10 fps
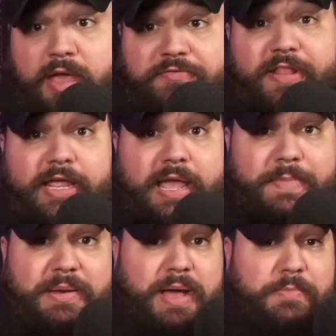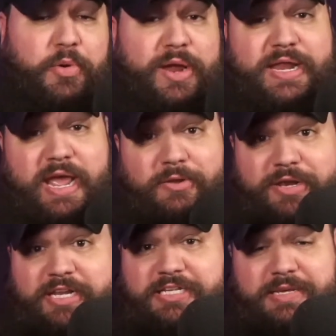I feel like I made my point and I
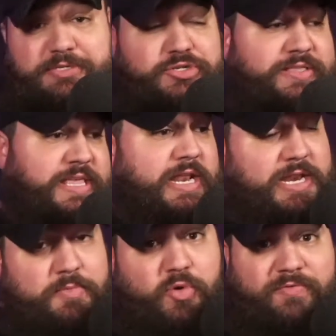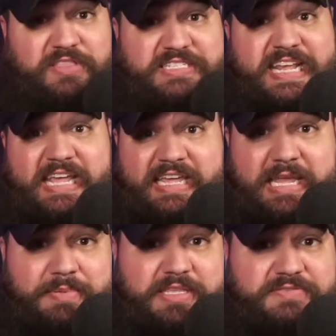don't need to demonstrate that anymore for the sake of
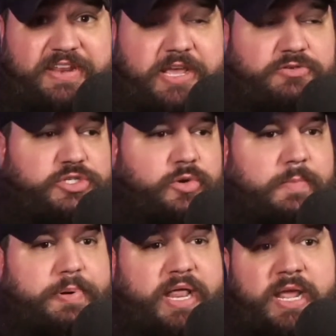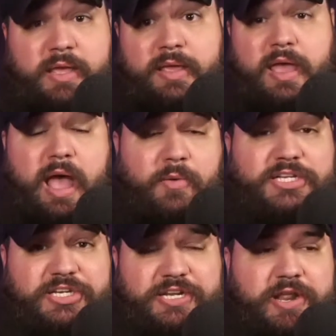keeping this video shorter. But I
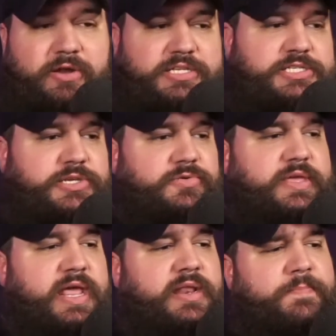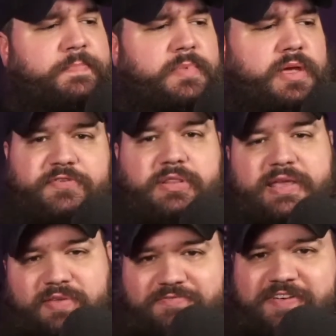want you to notice too that if you
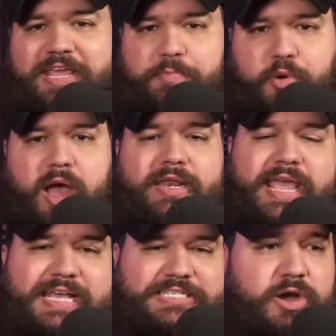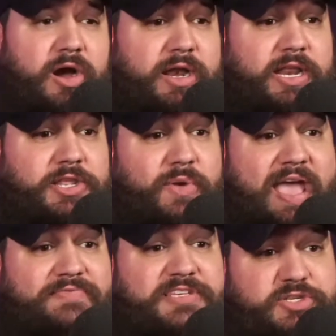leave Nvidia Broadcast on and you
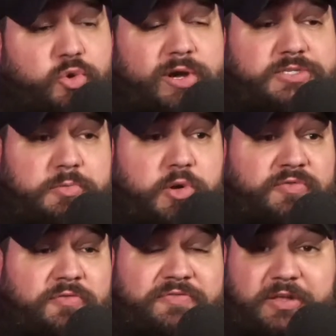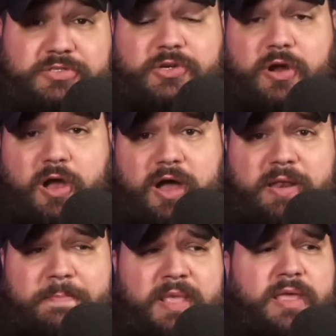have this noise removal filter
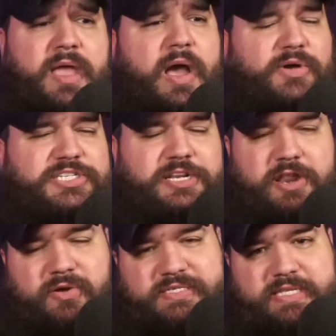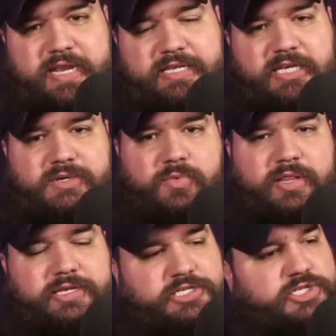on, I want you to notice that it doesn't
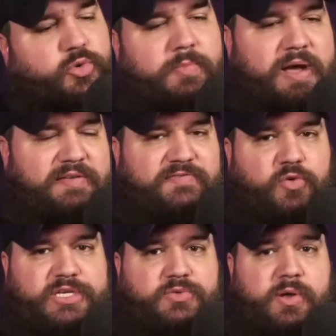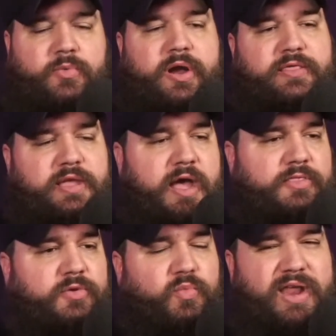really distort my voice one way or the
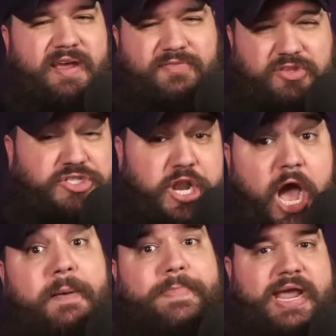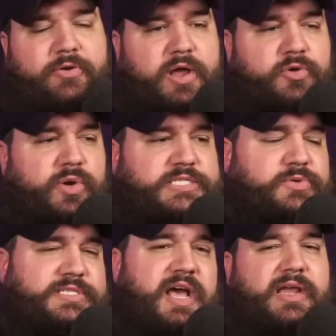other whenever there's not background noise.
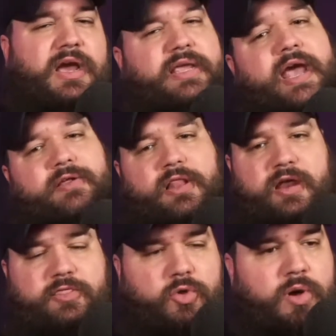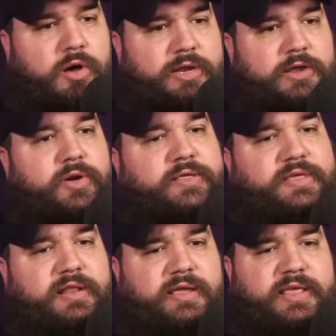So it's not cutting out a lot of the quality or
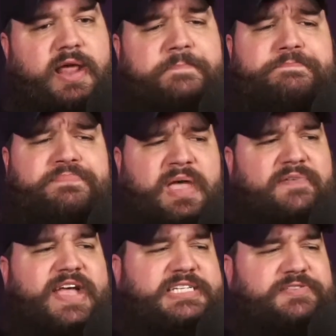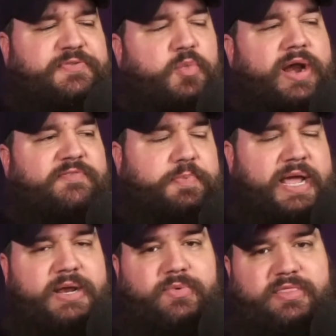anything like that. I've actually, from what I've
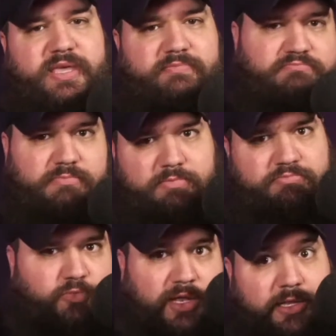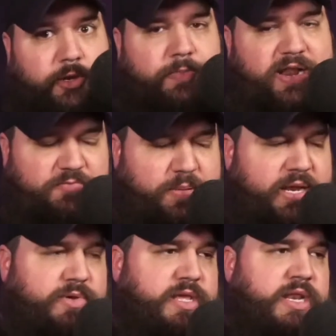played with it, what little bit I've
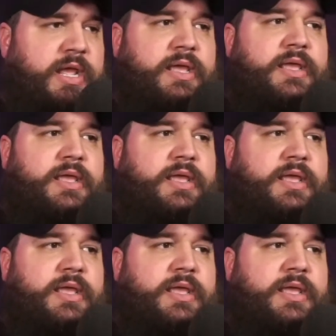played with it,